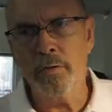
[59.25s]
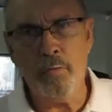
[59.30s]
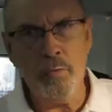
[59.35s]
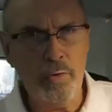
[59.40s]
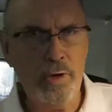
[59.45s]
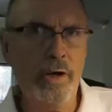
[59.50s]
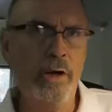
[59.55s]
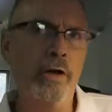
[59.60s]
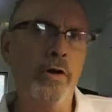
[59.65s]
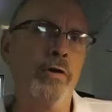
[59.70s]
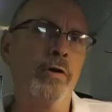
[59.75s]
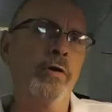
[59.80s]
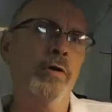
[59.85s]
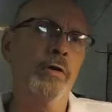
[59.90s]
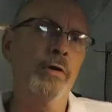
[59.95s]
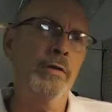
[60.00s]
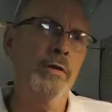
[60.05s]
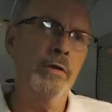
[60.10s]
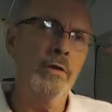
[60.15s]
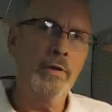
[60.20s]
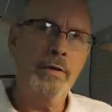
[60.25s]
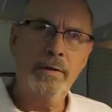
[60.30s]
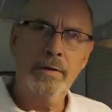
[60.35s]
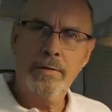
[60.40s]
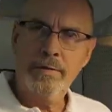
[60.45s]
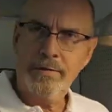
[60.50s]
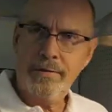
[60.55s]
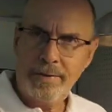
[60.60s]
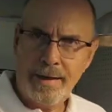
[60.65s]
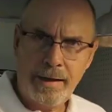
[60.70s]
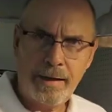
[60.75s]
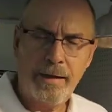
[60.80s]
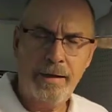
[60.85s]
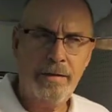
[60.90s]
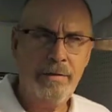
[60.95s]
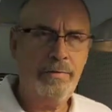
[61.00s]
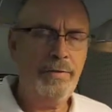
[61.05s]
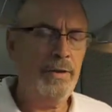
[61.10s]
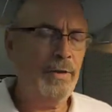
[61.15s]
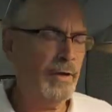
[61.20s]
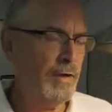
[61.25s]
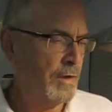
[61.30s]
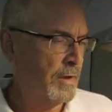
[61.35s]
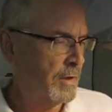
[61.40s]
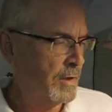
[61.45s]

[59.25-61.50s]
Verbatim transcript: wear, that kind of thing.